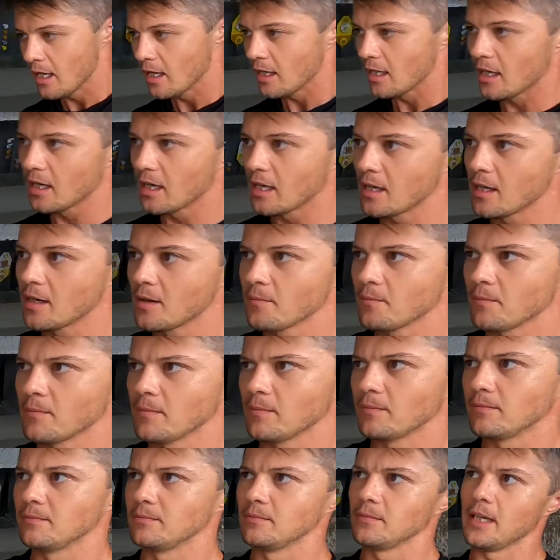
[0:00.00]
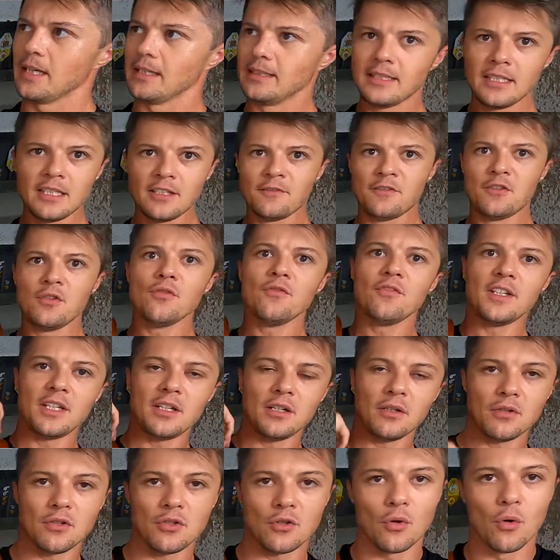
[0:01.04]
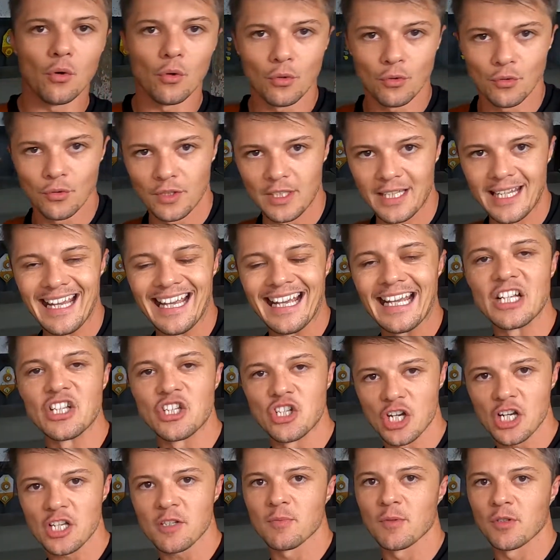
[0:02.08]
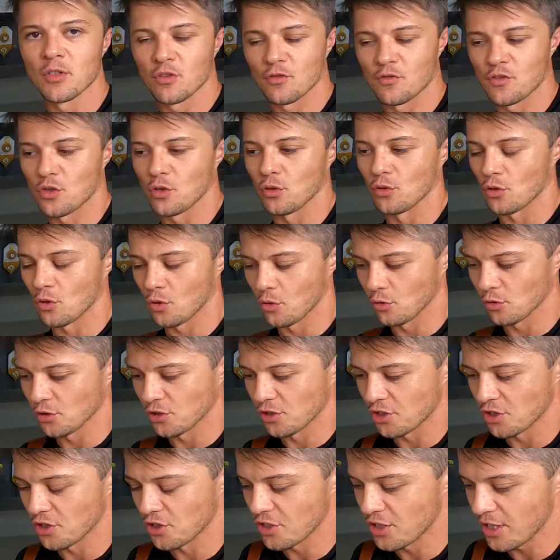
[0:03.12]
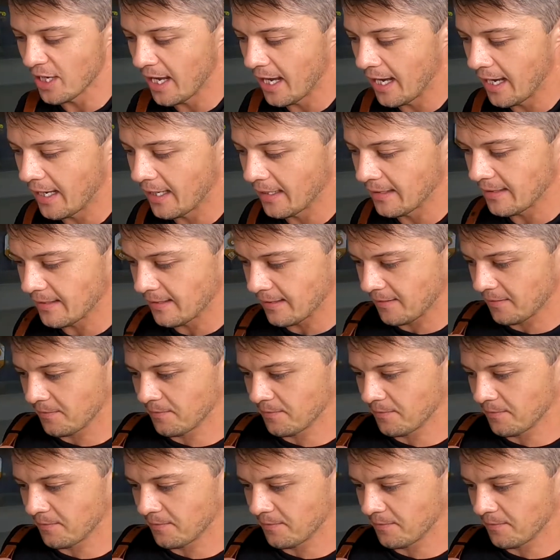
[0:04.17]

Um, I did a few videos on the adjustment of shoulder holsters and